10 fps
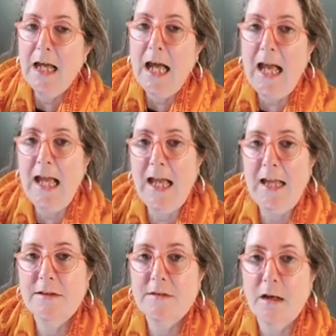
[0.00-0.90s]

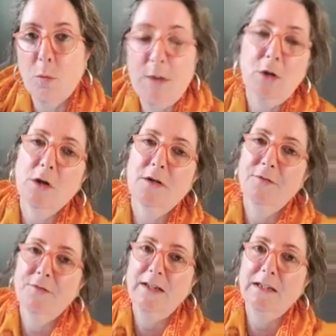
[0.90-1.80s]
and we're not going to
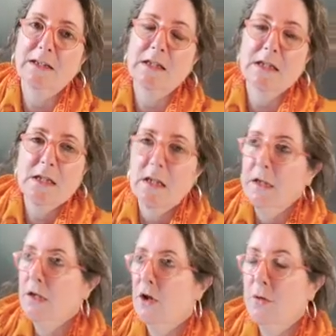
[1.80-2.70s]
feel it.
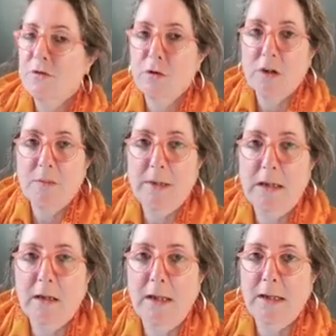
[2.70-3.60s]
It's not going to be
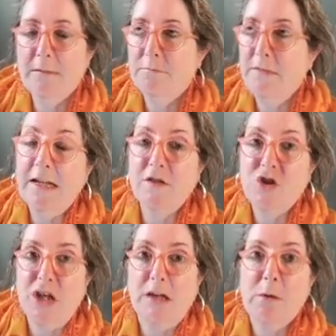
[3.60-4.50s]
like next
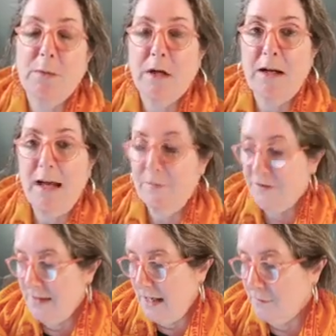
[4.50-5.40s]
year when we're going to have
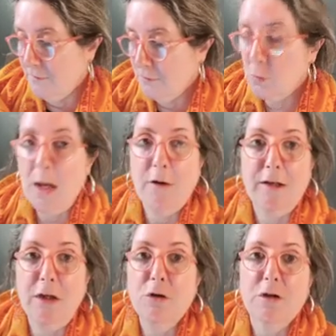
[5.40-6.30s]
Saturn
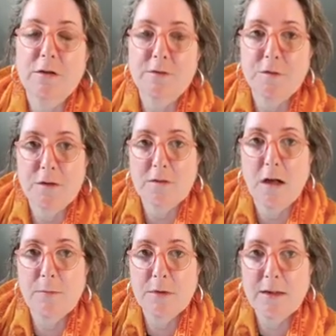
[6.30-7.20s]
squaring Uranus, for
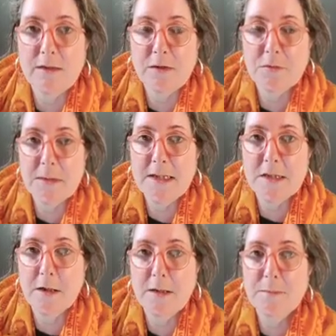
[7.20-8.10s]
example, I think 3
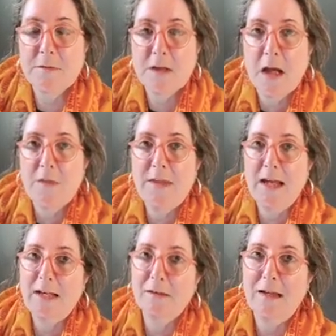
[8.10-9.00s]
times.
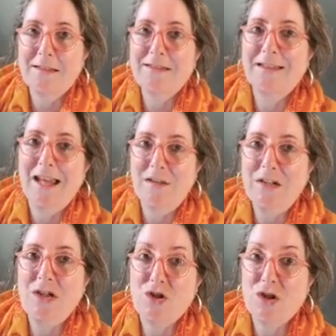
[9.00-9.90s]
That's
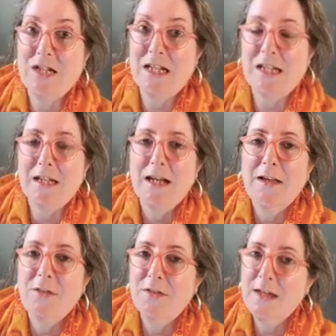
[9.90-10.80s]
heavy duty.
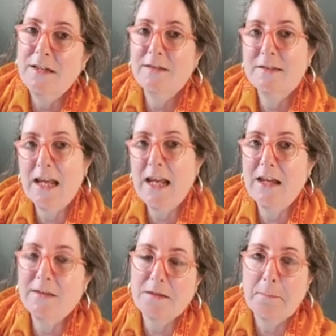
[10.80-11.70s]
This
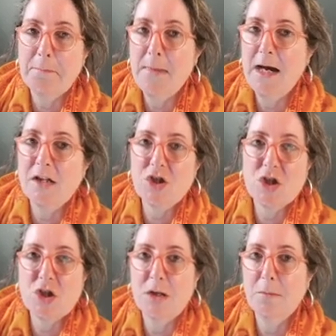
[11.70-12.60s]
is
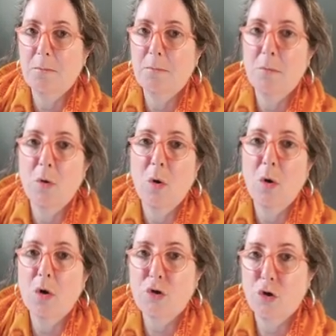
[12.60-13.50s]
much
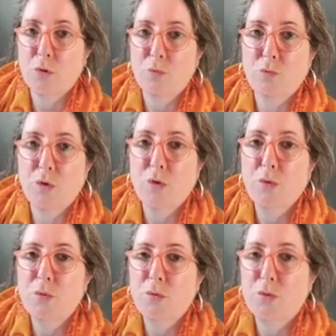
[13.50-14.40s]
more
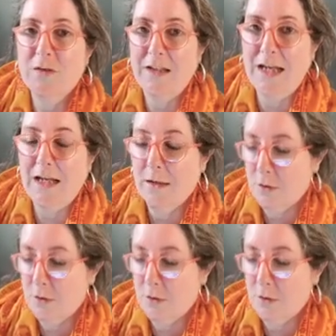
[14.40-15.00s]
cruisy.